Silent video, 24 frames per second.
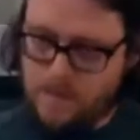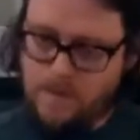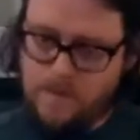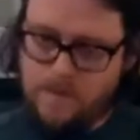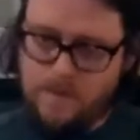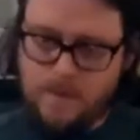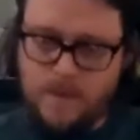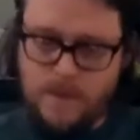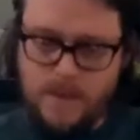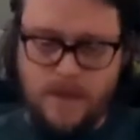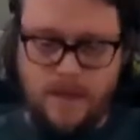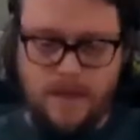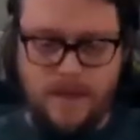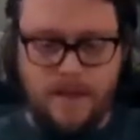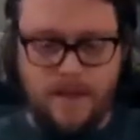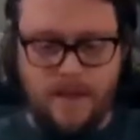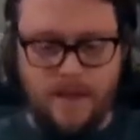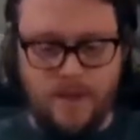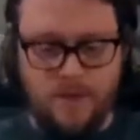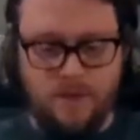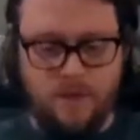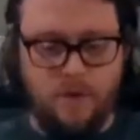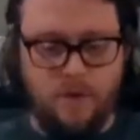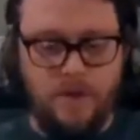And then
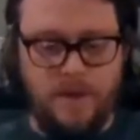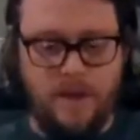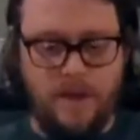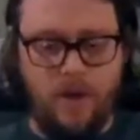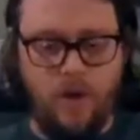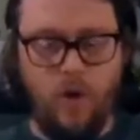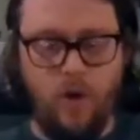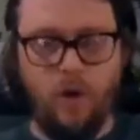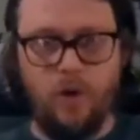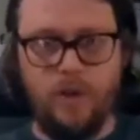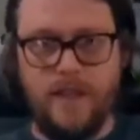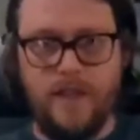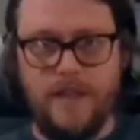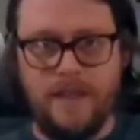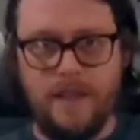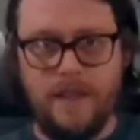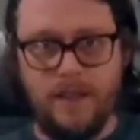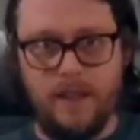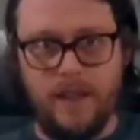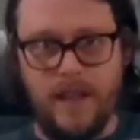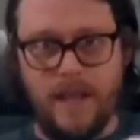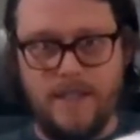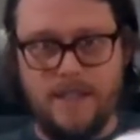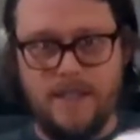this will be holding the
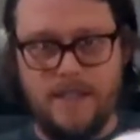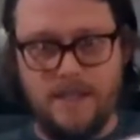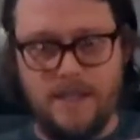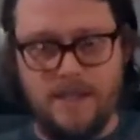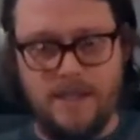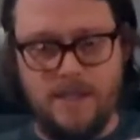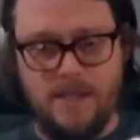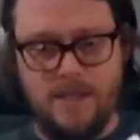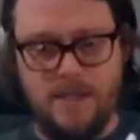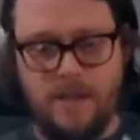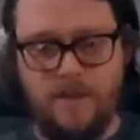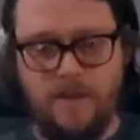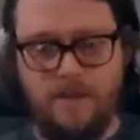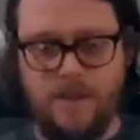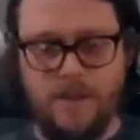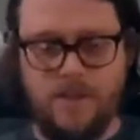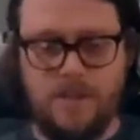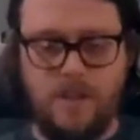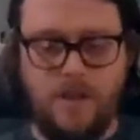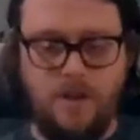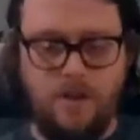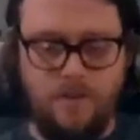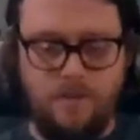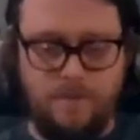lenses of the scope.